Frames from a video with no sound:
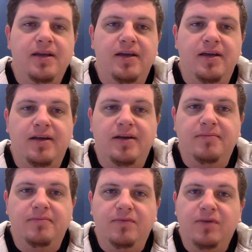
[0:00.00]

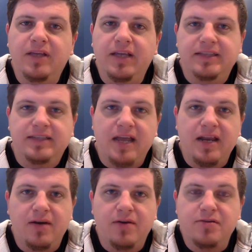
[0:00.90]
Um, really
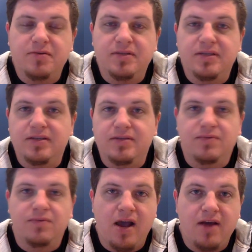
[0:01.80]
excited. Christmas is
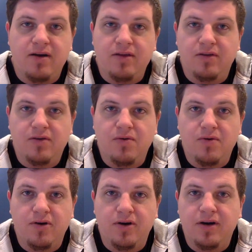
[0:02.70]
right around the
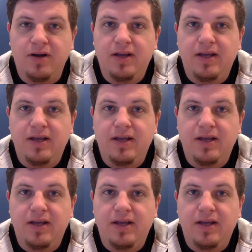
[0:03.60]
corner.